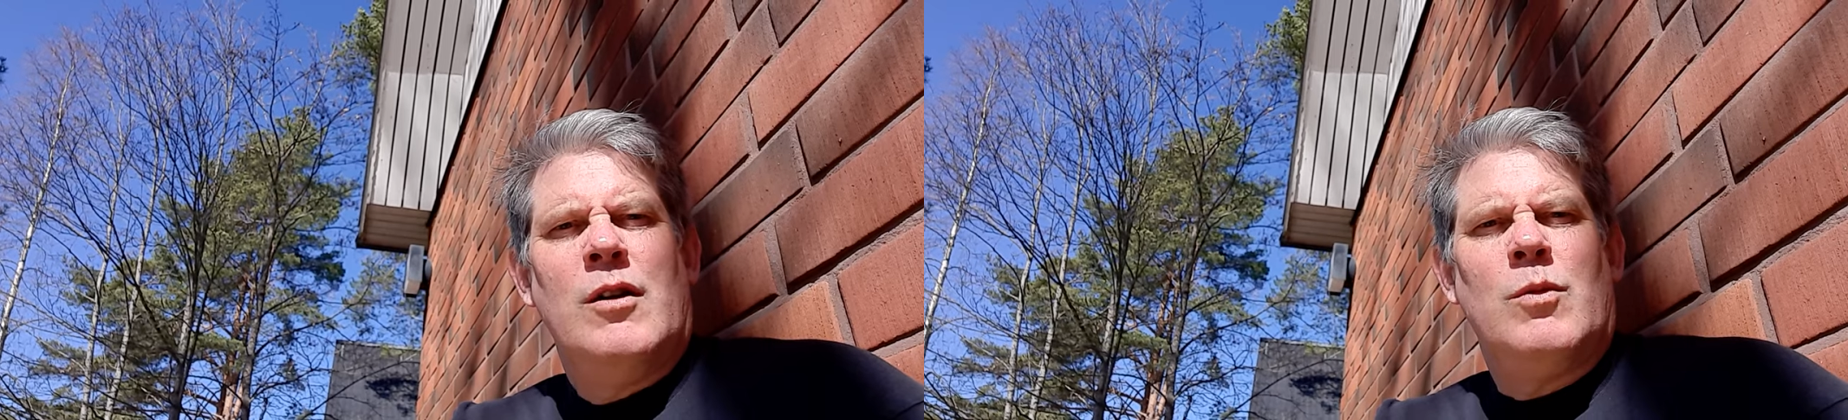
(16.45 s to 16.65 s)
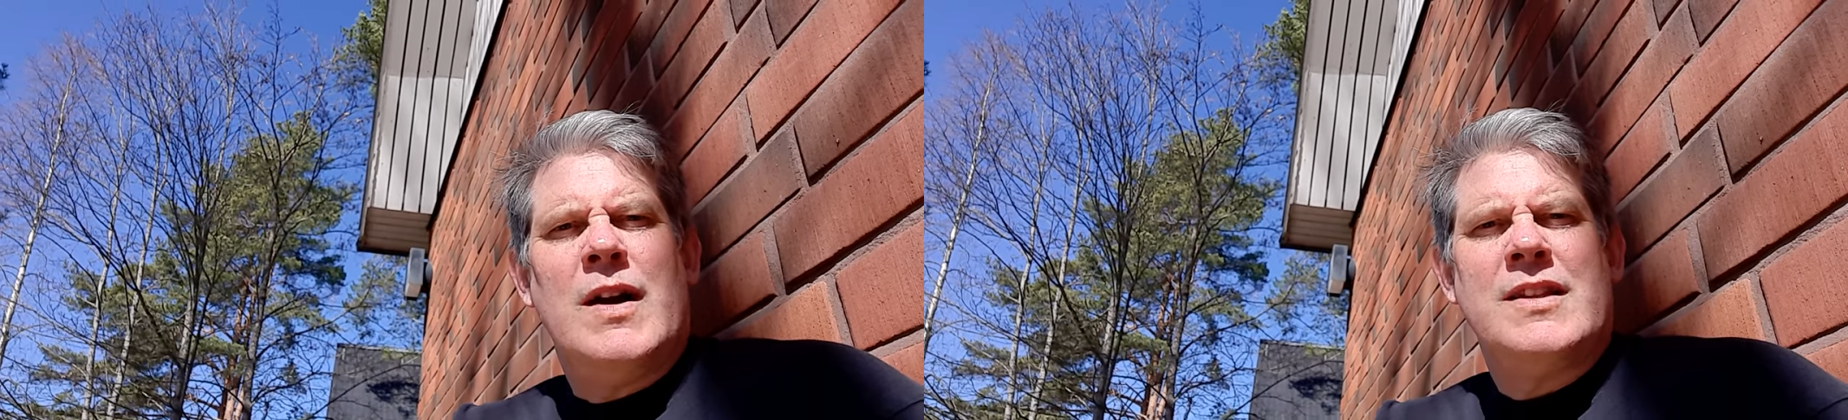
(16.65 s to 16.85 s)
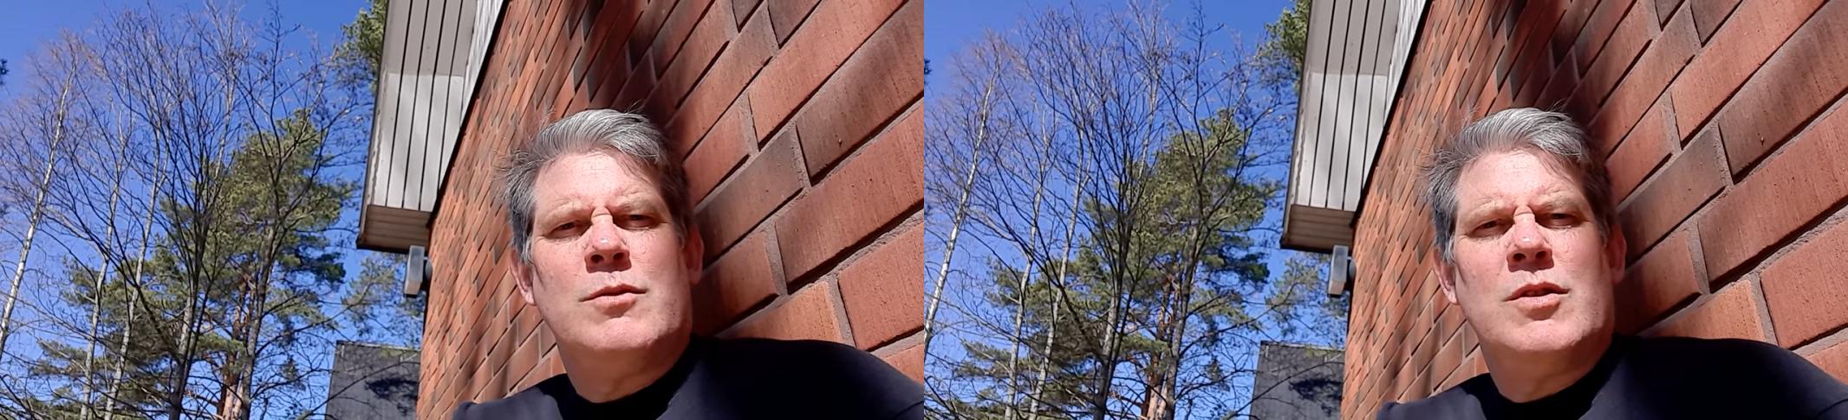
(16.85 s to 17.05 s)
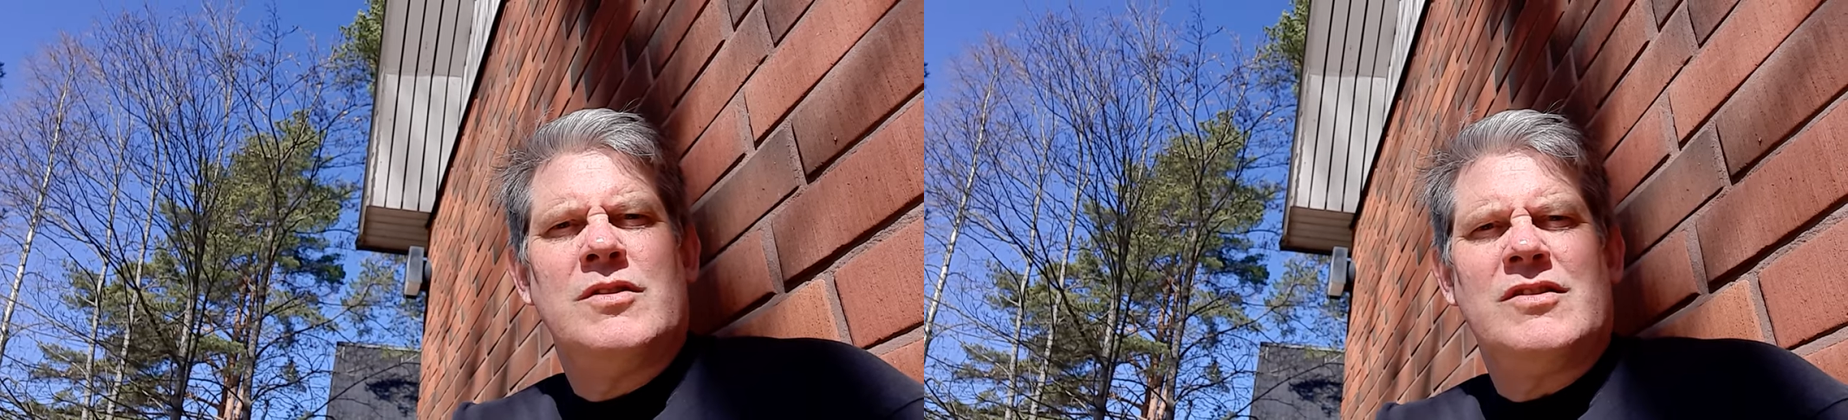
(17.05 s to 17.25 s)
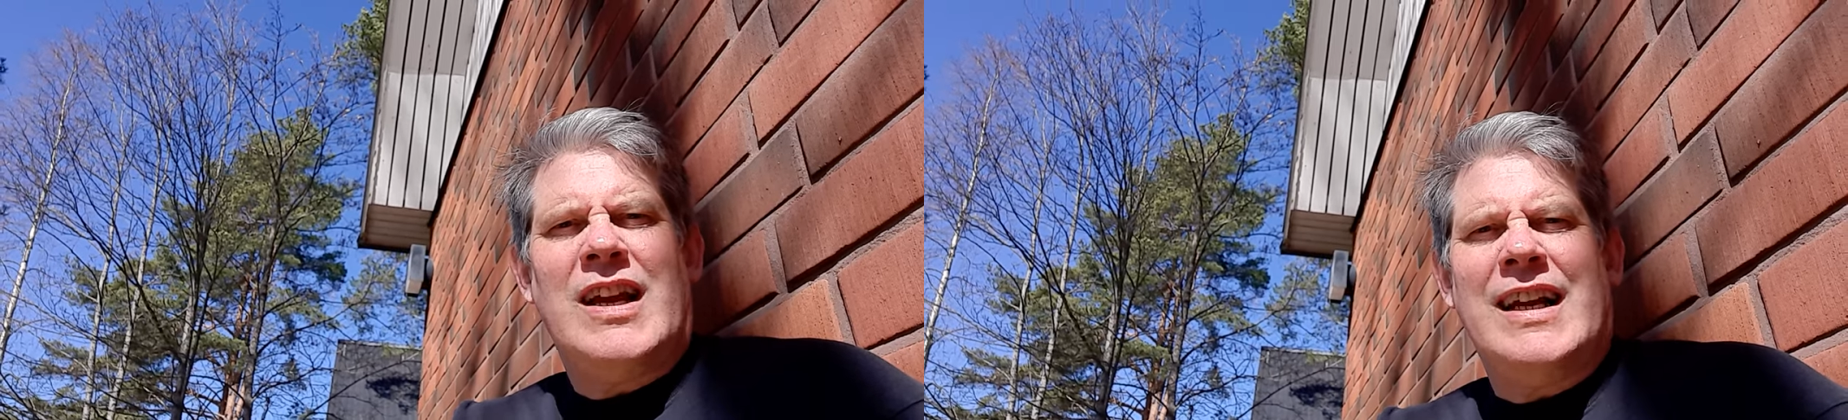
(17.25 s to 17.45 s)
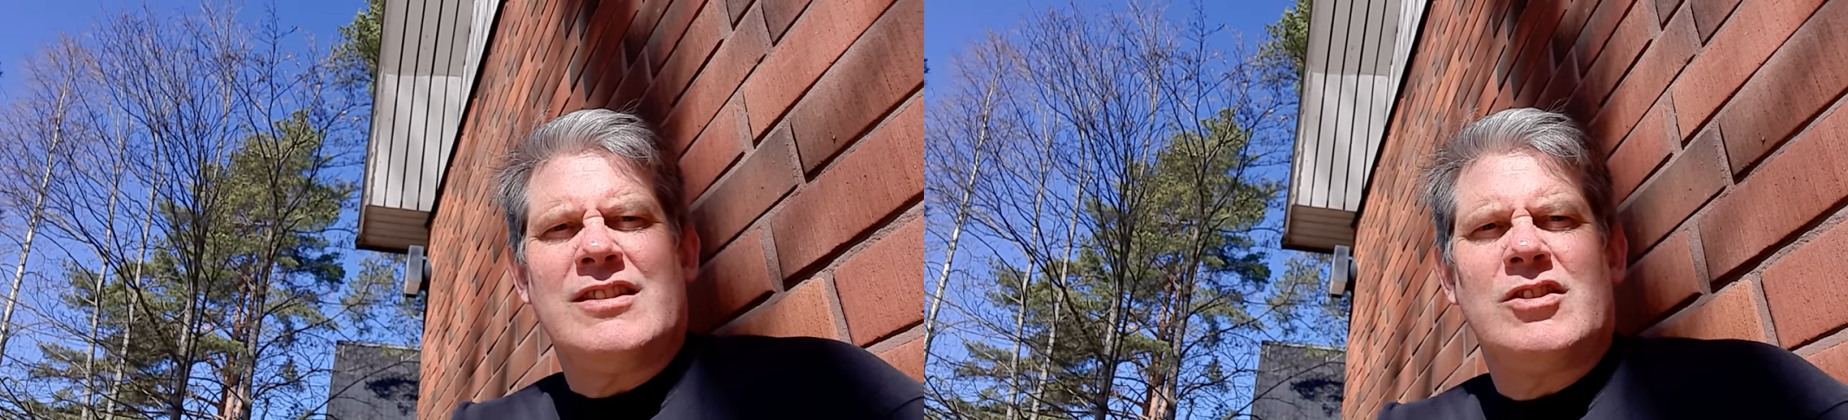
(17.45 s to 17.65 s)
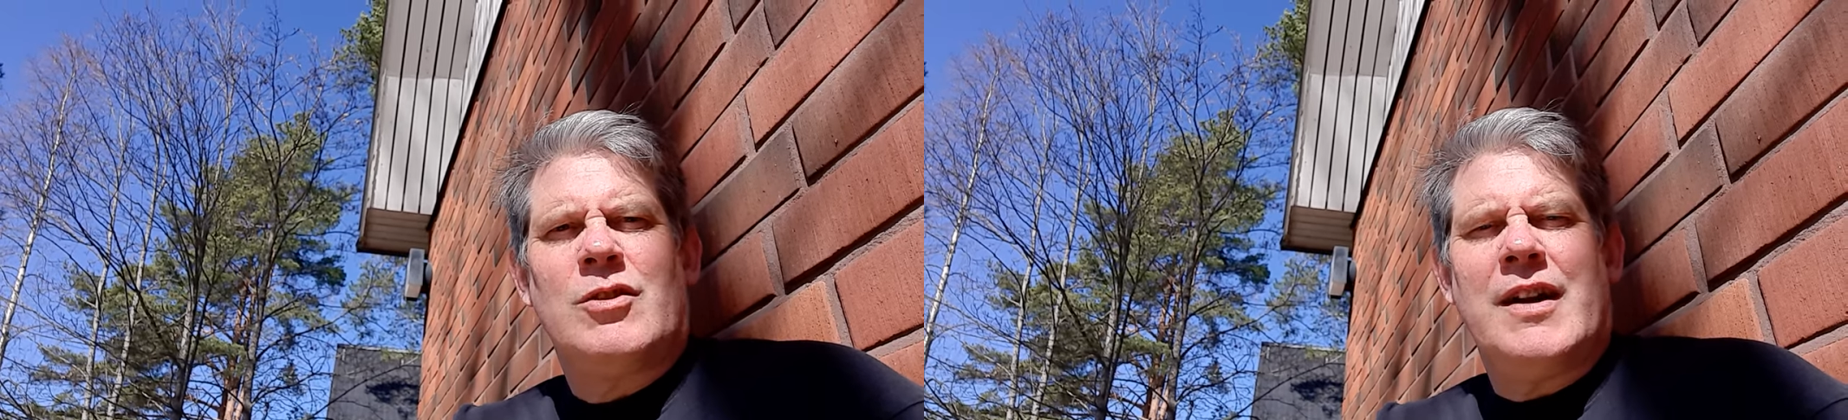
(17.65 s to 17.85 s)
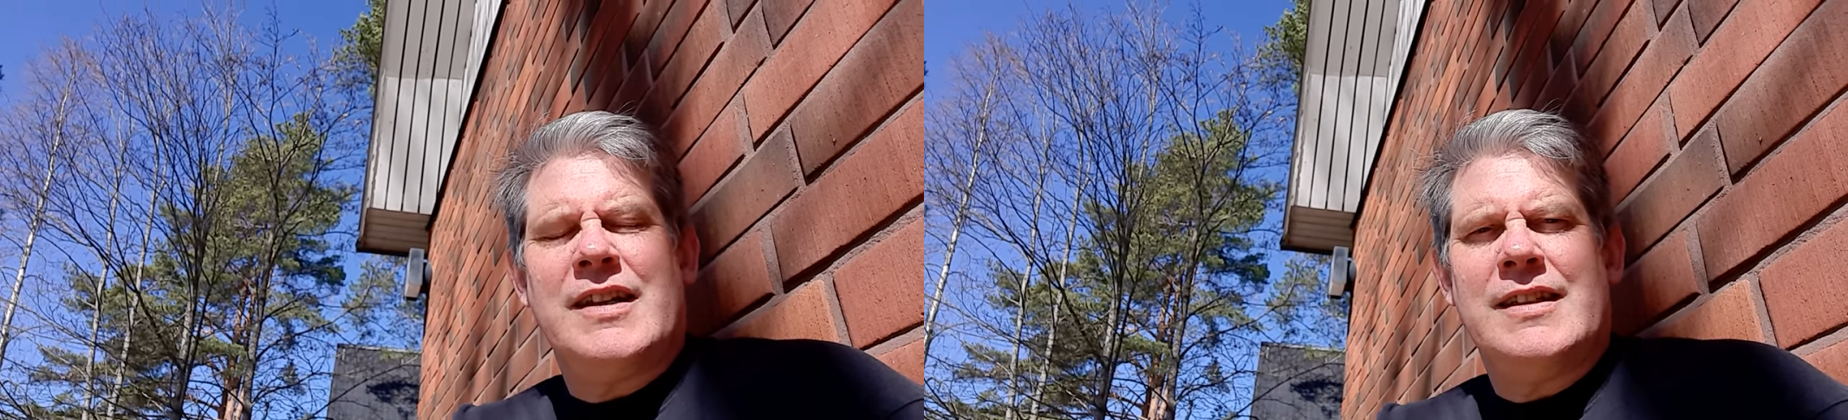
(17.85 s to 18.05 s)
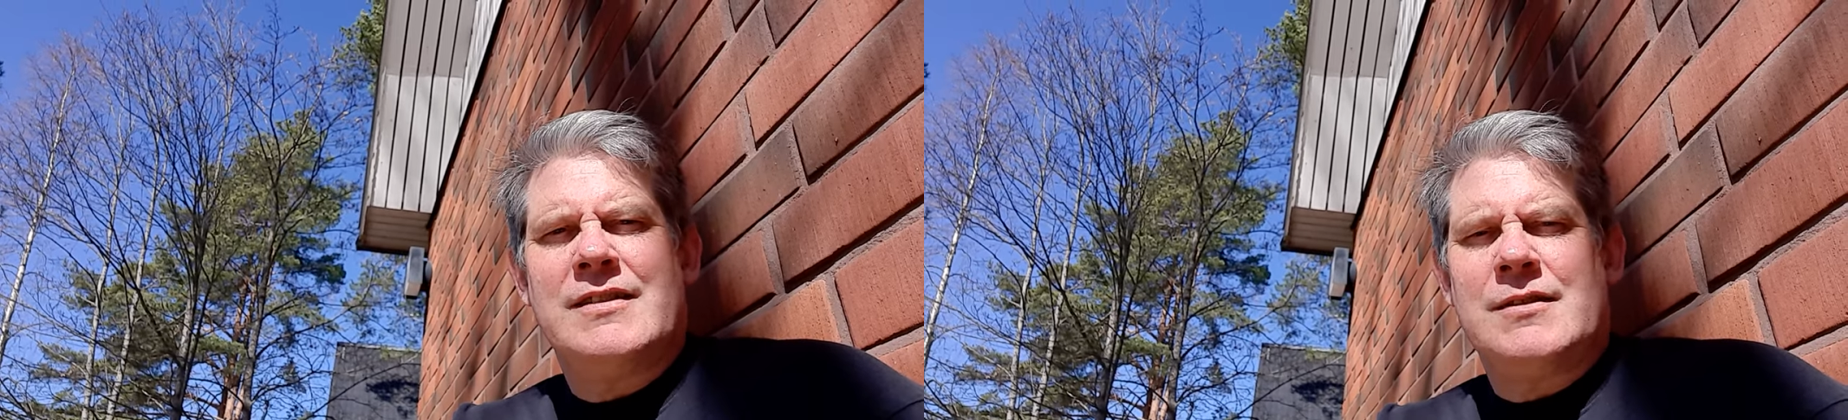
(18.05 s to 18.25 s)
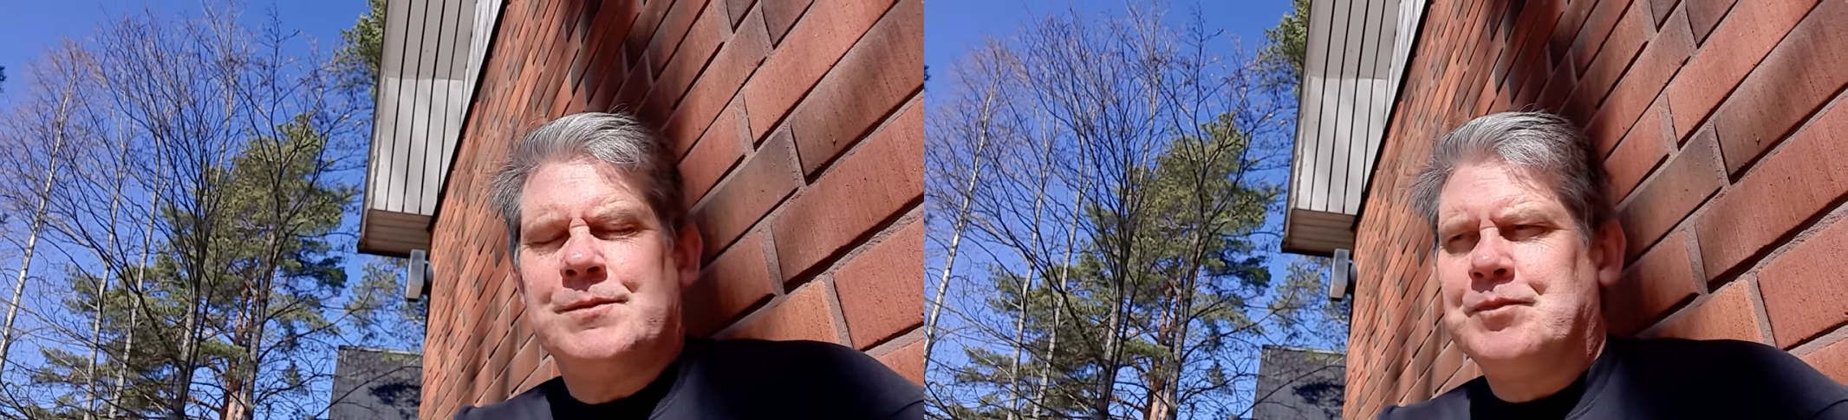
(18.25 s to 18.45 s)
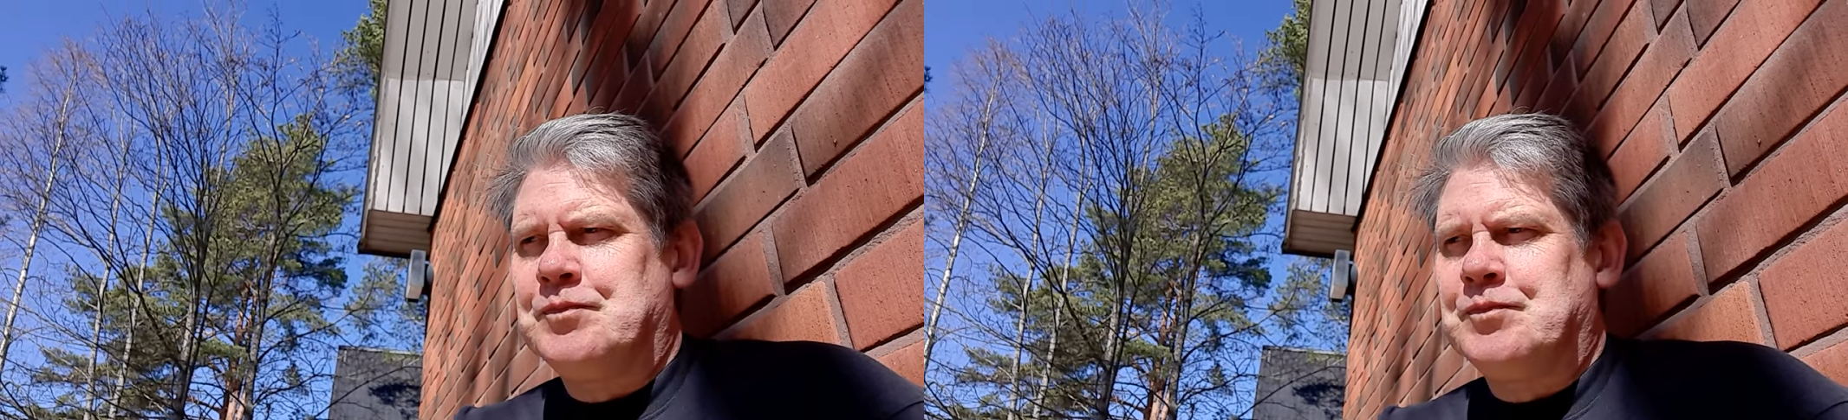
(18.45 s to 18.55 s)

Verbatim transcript: where there weren't tax credits?